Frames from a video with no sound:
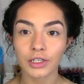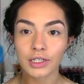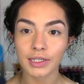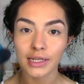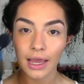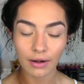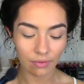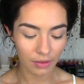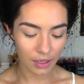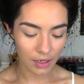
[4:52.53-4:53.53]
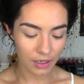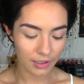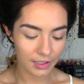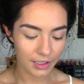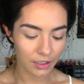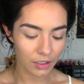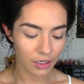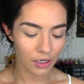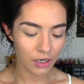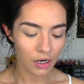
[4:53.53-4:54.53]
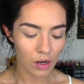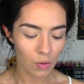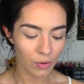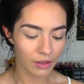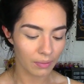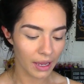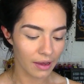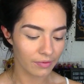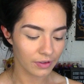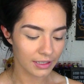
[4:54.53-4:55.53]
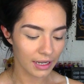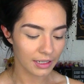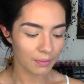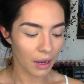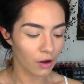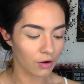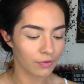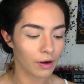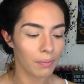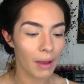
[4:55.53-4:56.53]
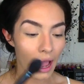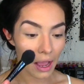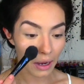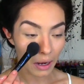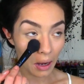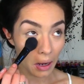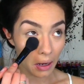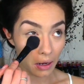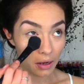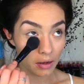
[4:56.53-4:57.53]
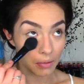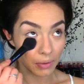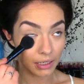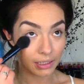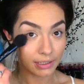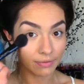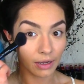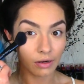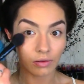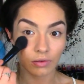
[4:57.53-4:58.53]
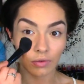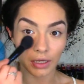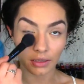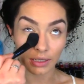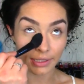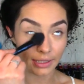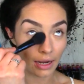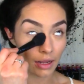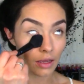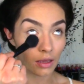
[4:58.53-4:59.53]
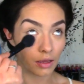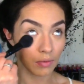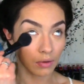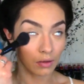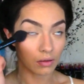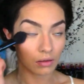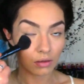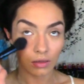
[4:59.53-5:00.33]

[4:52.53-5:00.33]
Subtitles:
just set the concealer with my emphasized powder from MAC, because if I don't quickly set it, it will